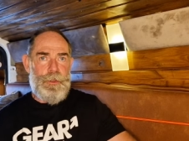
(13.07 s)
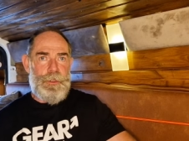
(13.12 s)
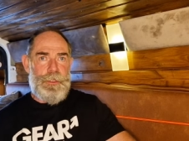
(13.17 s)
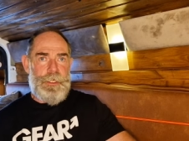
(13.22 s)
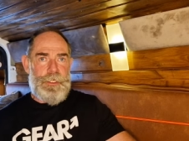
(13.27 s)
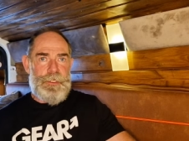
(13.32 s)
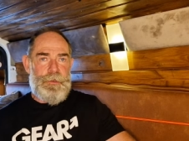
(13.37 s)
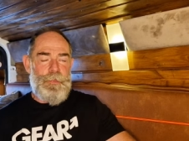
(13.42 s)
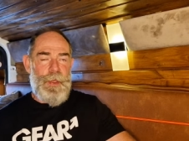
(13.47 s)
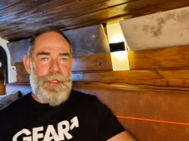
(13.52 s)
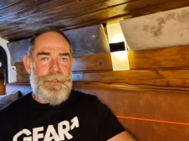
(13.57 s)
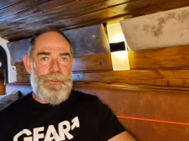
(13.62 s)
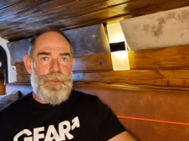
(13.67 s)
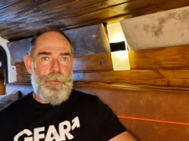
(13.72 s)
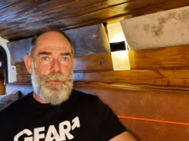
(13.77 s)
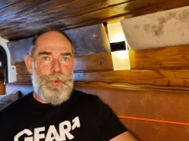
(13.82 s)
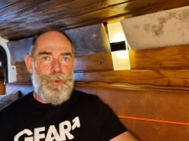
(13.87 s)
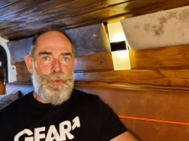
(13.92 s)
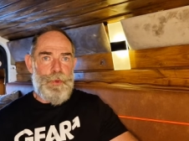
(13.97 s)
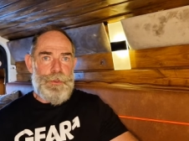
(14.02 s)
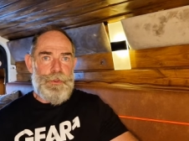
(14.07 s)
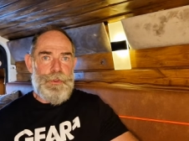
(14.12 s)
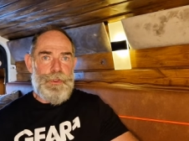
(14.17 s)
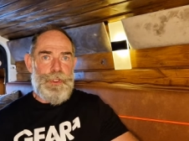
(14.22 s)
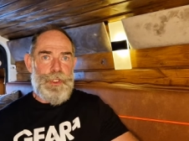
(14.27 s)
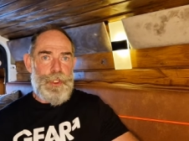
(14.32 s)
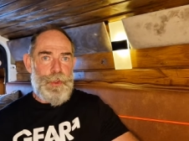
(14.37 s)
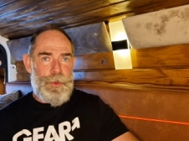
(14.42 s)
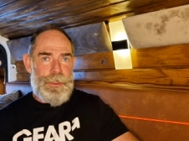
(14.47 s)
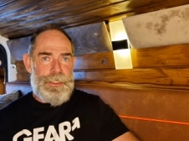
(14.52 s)
can expect some
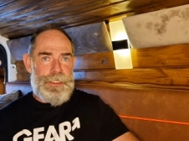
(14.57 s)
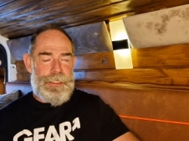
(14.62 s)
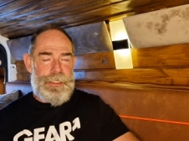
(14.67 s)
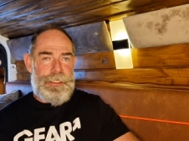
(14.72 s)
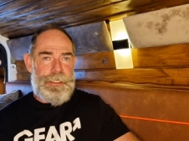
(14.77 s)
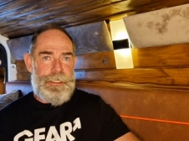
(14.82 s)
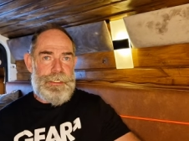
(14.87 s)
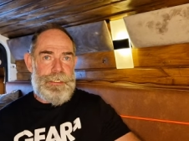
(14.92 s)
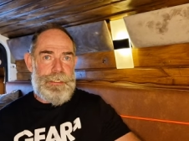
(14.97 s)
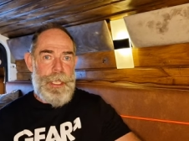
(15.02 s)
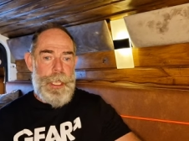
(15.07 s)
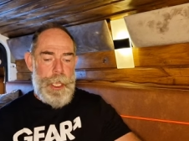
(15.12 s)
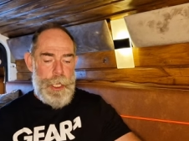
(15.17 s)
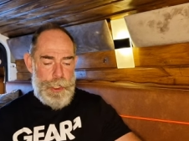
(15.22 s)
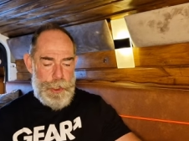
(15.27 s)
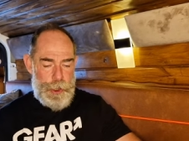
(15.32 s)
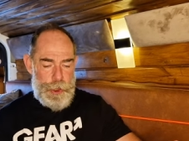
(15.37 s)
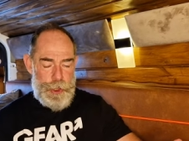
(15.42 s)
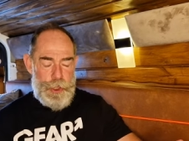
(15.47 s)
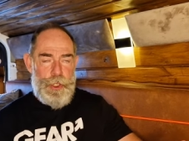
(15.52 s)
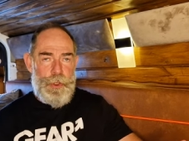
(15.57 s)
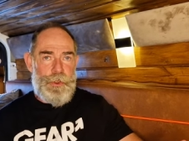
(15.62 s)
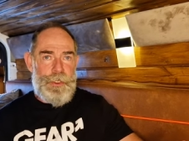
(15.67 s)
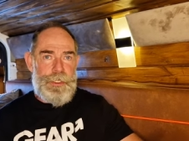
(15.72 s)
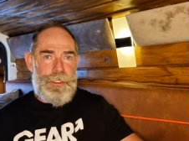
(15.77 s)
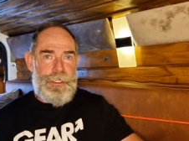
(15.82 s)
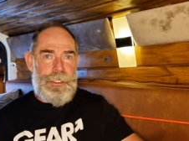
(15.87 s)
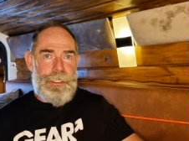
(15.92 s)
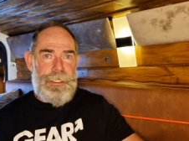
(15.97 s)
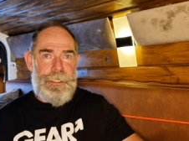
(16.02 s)
gratuitous
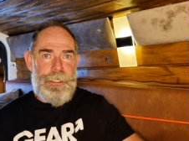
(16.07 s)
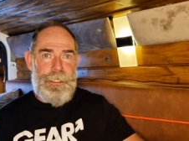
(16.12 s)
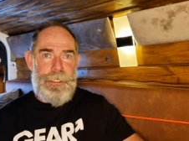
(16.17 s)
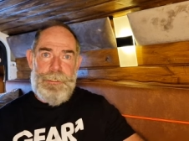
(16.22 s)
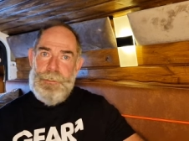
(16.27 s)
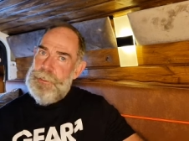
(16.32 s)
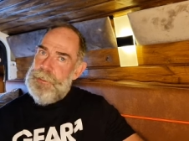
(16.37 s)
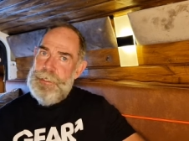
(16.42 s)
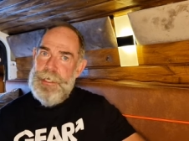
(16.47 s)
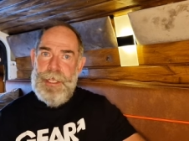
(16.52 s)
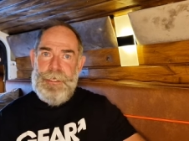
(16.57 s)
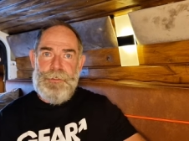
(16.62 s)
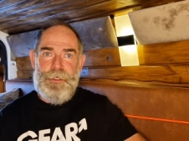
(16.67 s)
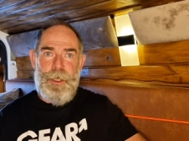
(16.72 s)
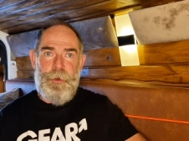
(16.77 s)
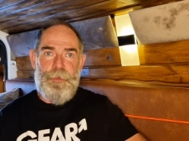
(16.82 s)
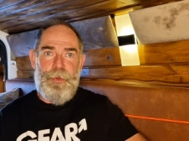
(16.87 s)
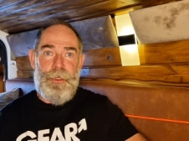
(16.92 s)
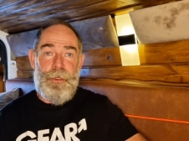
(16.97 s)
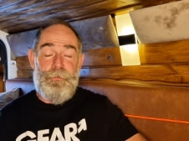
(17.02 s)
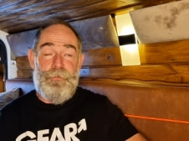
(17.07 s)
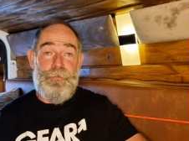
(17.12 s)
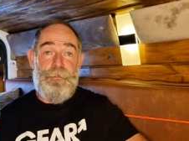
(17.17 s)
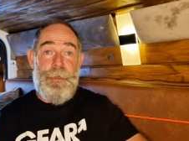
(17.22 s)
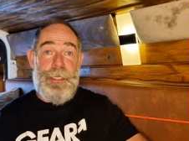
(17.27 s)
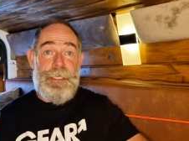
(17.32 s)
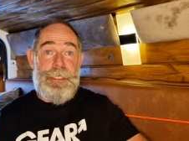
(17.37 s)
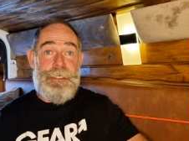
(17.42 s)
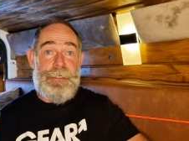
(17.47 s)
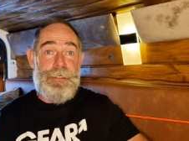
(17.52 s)
nudity in the next couple of
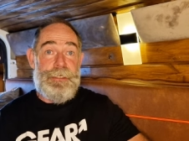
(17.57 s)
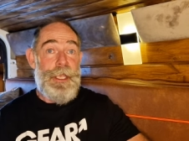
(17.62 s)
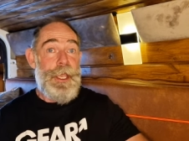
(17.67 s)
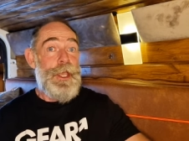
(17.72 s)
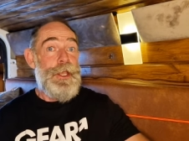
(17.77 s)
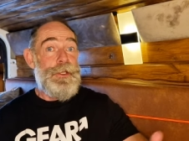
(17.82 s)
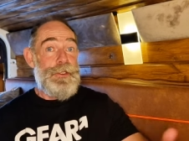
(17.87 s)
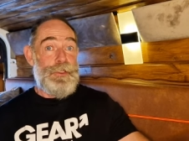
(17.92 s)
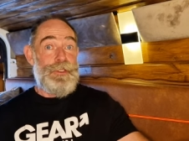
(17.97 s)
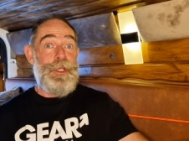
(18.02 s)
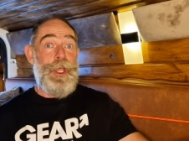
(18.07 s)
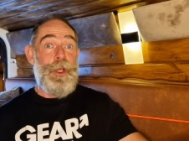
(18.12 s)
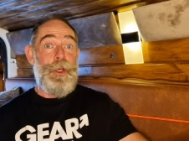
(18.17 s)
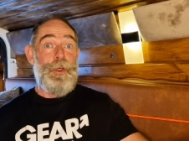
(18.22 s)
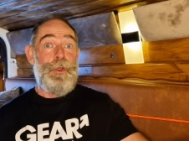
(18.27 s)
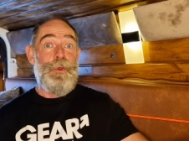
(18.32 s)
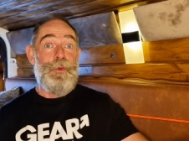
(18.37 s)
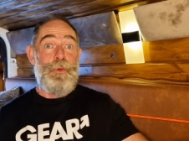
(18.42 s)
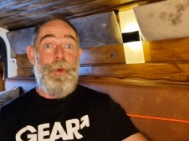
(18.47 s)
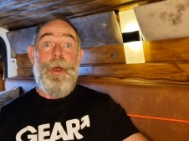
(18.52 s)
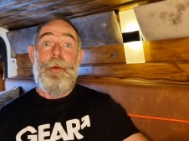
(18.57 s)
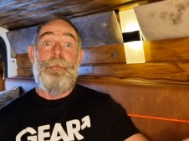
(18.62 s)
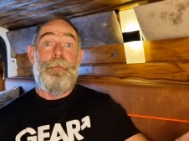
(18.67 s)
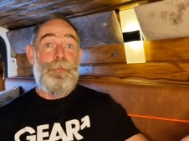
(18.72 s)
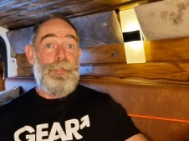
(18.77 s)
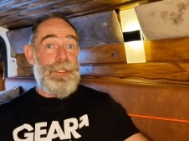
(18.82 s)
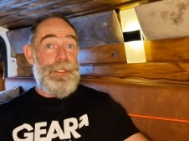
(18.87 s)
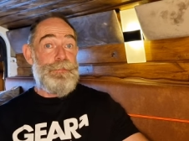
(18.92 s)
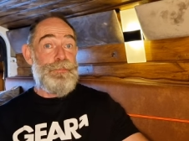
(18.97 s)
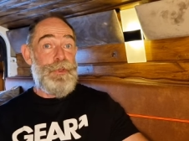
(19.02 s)
minutes. So,
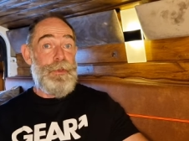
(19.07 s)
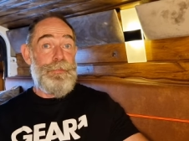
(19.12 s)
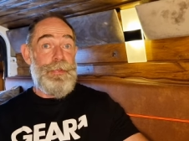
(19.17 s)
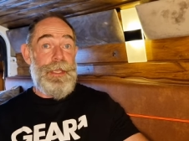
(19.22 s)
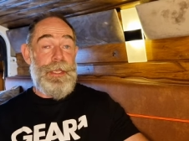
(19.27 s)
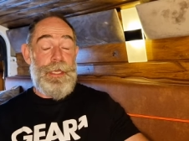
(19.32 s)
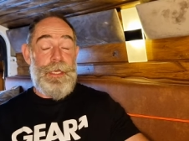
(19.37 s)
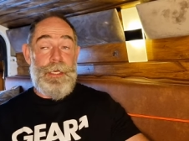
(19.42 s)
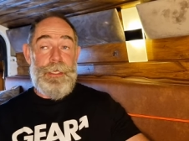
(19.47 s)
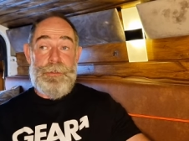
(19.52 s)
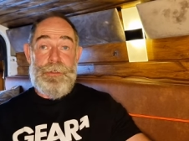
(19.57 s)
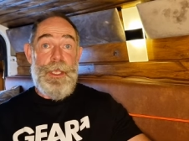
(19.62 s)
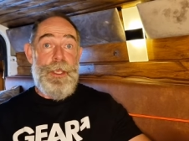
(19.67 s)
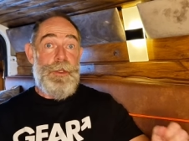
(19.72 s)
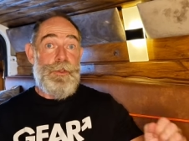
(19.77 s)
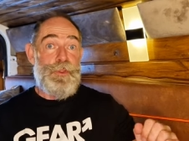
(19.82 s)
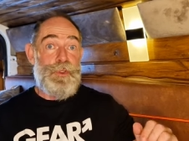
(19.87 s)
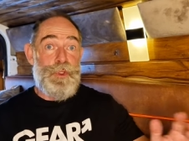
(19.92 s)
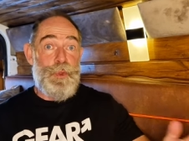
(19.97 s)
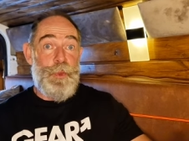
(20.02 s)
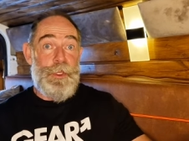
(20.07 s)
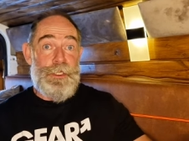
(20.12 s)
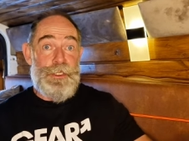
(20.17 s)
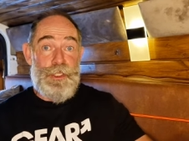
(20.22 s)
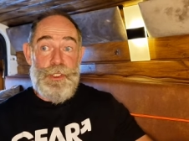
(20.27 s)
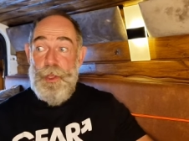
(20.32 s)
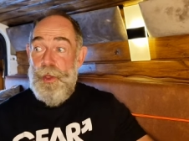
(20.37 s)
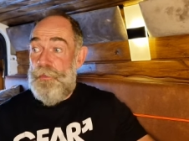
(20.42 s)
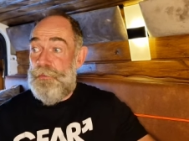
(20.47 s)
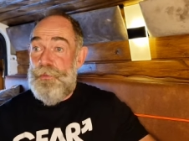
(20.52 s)
be prepared,
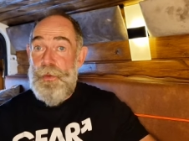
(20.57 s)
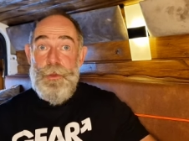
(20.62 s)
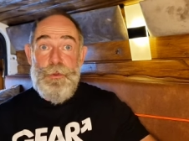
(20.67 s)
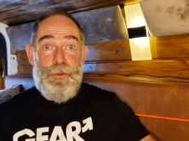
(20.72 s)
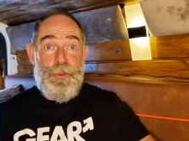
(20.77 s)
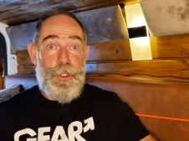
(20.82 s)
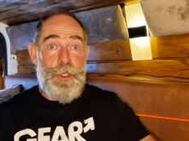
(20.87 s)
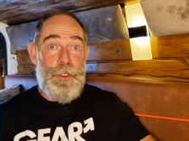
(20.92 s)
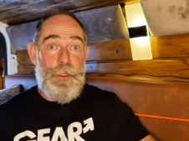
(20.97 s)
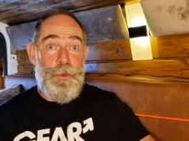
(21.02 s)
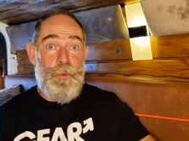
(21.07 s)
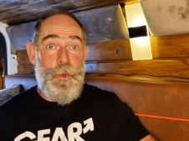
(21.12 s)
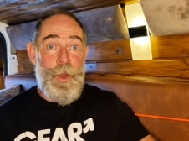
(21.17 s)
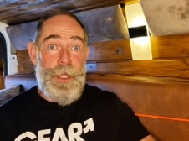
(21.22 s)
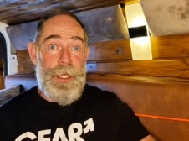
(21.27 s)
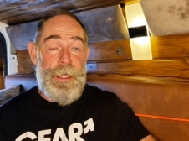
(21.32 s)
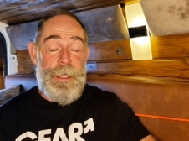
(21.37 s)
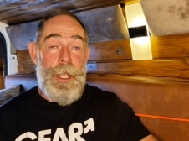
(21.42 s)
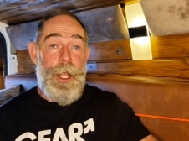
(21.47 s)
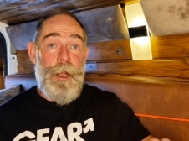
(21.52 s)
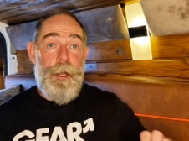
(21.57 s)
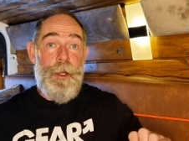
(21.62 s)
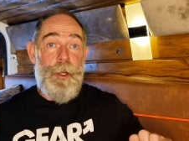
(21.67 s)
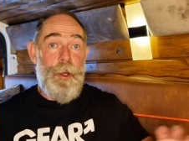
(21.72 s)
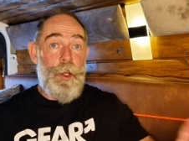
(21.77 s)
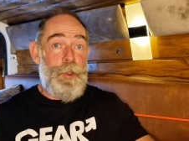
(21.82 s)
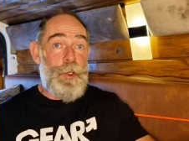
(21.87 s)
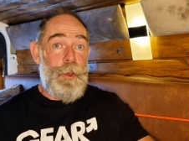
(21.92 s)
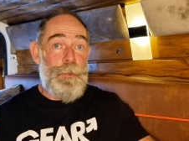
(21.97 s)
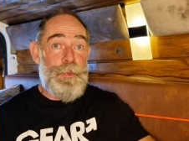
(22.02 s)
switch off, turn away,
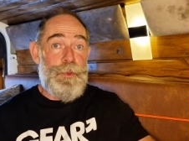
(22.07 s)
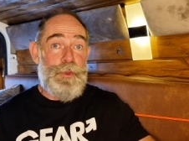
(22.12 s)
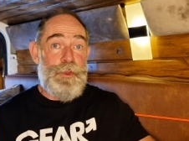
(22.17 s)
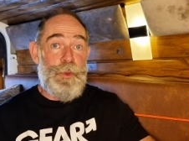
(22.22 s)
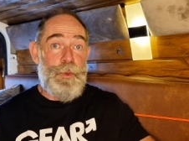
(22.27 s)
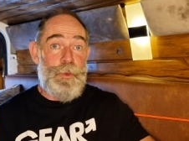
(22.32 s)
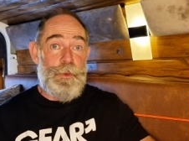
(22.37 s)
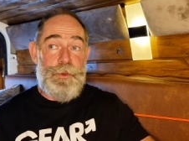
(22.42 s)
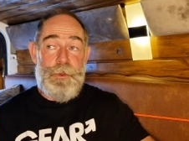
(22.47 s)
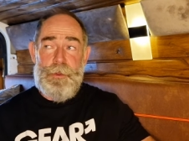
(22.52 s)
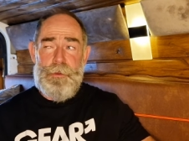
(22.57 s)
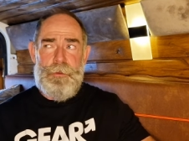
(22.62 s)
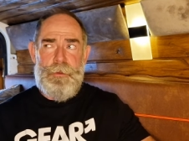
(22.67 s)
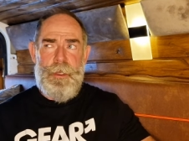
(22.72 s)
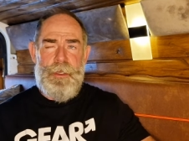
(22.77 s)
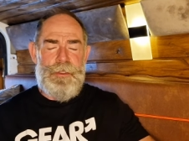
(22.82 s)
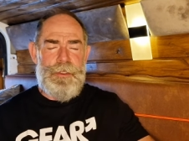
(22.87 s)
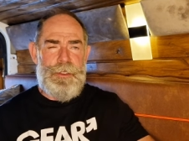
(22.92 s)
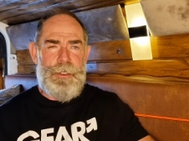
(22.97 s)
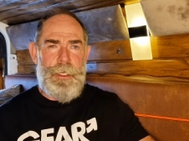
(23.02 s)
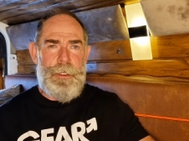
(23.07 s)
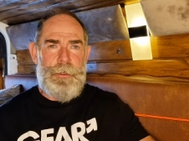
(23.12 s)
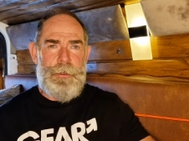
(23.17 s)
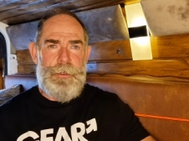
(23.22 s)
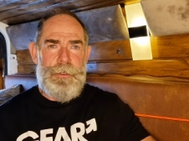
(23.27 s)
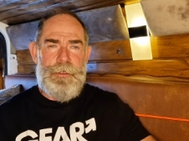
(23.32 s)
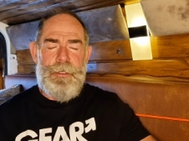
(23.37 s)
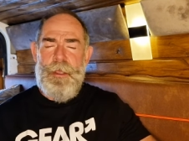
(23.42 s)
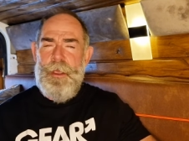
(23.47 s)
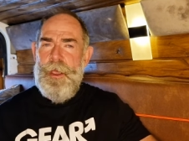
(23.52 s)
lock up your daughters,
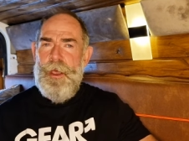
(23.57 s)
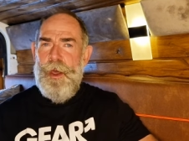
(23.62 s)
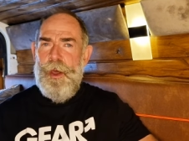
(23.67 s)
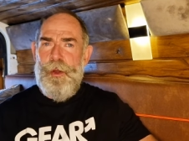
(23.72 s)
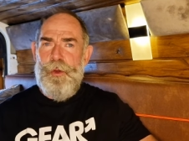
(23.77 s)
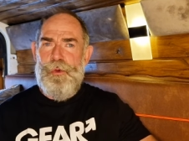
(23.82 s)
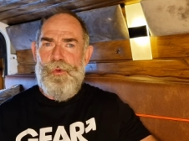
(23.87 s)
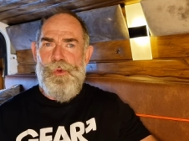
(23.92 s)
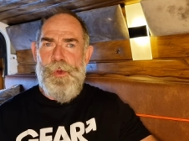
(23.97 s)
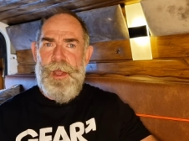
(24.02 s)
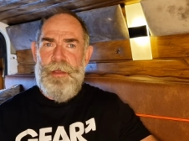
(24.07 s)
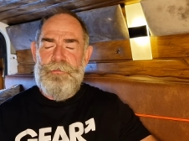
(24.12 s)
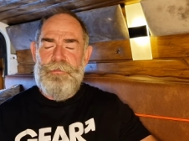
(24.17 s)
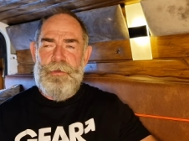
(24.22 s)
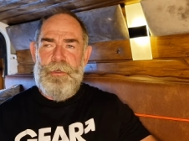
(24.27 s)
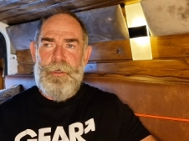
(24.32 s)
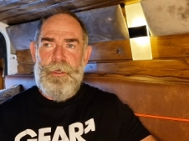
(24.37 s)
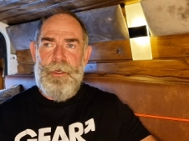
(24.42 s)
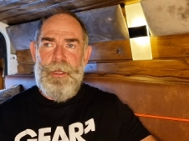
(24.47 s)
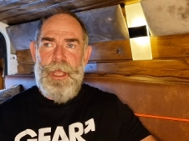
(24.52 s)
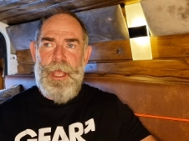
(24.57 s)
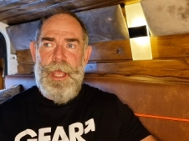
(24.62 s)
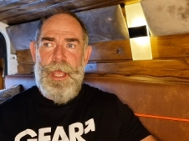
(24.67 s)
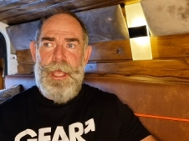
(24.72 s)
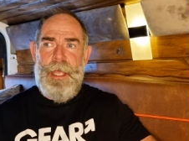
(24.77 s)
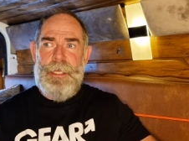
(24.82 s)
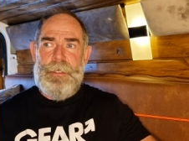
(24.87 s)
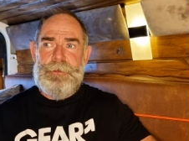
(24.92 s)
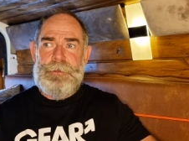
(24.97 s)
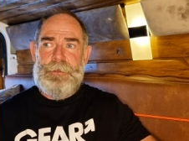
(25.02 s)
sons, or whoever,
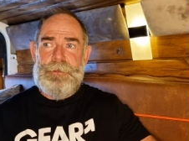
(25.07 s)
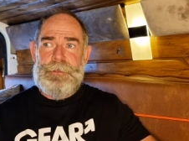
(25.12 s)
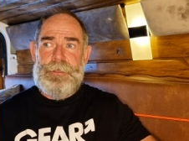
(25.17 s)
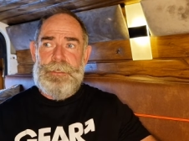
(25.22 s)
and